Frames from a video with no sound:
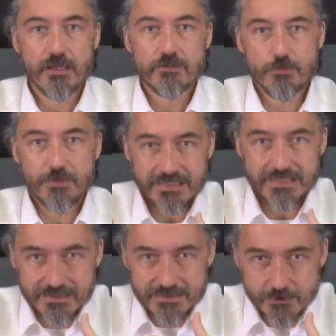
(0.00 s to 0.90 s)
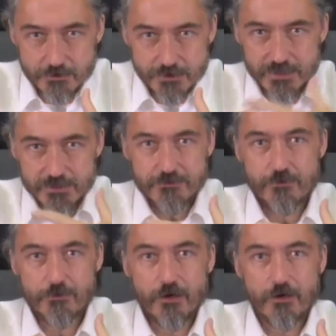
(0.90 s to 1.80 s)
So we disconnect
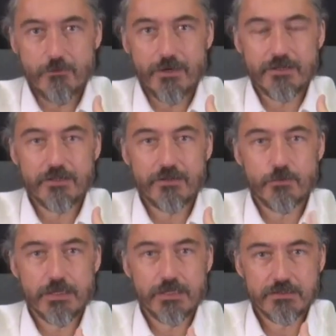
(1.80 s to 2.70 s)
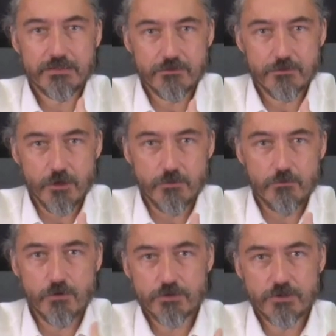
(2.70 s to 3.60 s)
from our body awareness, from our
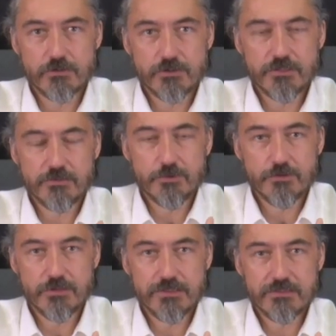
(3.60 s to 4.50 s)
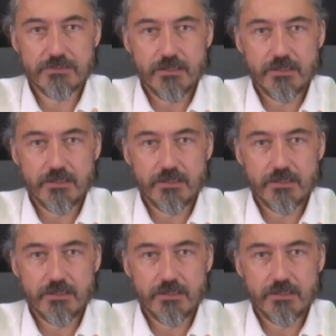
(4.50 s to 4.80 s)
emotional experience.